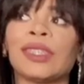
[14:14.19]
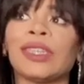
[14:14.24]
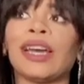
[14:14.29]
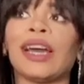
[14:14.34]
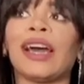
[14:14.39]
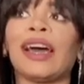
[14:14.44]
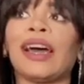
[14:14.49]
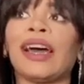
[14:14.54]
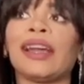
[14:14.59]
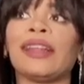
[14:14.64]

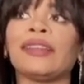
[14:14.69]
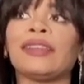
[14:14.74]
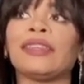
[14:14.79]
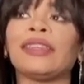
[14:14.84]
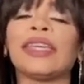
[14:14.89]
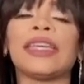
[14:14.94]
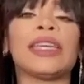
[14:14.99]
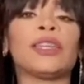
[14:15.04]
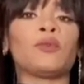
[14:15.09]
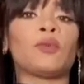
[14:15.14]
and
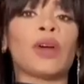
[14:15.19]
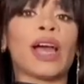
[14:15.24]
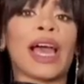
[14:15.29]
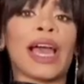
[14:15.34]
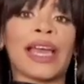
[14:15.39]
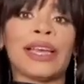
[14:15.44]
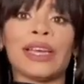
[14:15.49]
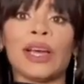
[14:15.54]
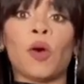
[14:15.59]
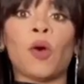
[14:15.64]

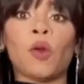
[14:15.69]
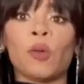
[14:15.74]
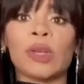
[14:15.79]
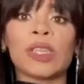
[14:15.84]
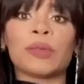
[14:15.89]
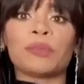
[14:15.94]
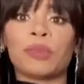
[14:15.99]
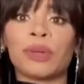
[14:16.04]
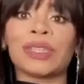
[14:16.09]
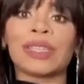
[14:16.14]
I always
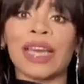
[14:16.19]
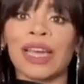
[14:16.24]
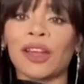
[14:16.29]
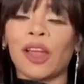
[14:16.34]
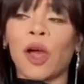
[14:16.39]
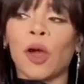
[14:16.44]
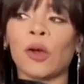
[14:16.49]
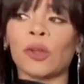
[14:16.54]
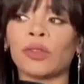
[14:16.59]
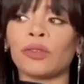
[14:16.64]
pull that
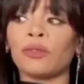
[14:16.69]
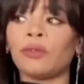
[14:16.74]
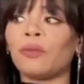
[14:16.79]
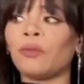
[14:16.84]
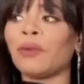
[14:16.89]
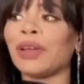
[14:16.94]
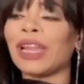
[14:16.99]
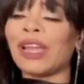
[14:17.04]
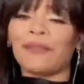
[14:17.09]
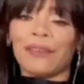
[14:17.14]
out
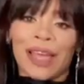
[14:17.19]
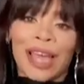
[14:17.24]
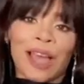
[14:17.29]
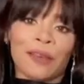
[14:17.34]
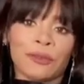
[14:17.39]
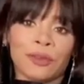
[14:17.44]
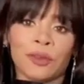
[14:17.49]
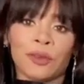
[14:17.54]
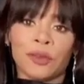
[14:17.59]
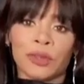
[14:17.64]
whenever I have
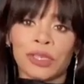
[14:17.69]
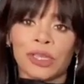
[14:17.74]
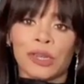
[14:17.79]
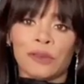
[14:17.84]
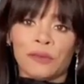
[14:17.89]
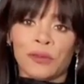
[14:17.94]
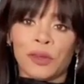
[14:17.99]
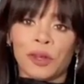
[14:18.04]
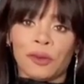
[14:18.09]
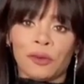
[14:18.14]
to go to a
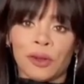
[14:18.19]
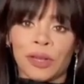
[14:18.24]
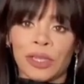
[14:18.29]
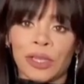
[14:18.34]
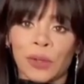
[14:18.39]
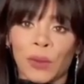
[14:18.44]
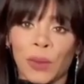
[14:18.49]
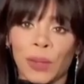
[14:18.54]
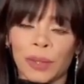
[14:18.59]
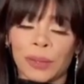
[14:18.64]
funeral,
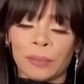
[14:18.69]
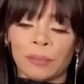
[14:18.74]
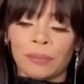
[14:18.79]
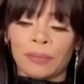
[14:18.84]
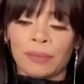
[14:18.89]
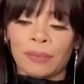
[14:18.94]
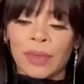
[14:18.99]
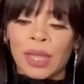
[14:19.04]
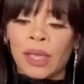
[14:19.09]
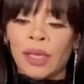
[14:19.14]
y'all,
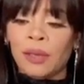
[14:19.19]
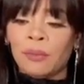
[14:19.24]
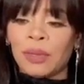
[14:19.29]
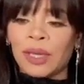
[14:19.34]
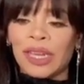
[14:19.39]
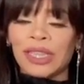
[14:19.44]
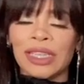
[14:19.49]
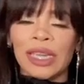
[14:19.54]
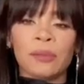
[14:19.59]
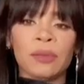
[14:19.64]

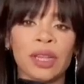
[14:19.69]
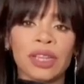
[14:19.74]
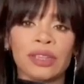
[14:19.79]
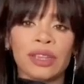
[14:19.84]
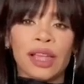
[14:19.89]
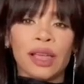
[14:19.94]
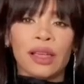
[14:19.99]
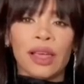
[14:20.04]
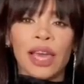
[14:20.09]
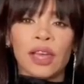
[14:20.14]
because
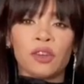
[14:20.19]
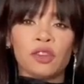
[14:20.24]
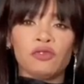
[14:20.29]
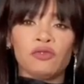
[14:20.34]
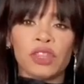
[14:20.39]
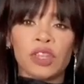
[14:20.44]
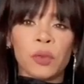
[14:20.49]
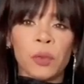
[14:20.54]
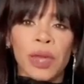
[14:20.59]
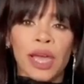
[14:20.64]
I don't
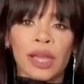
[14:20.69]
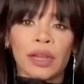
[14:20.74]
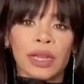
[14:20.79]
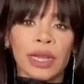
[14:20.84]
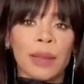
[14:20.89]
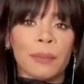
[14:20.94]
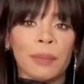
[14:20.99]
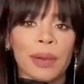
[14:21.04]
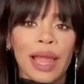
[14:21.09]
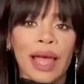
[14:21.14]
really wear a lot
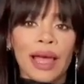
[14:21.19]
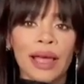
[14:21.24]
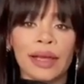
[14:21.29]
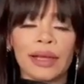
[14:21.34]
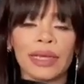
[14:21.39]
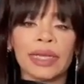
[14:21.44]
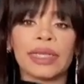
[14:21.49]
of black.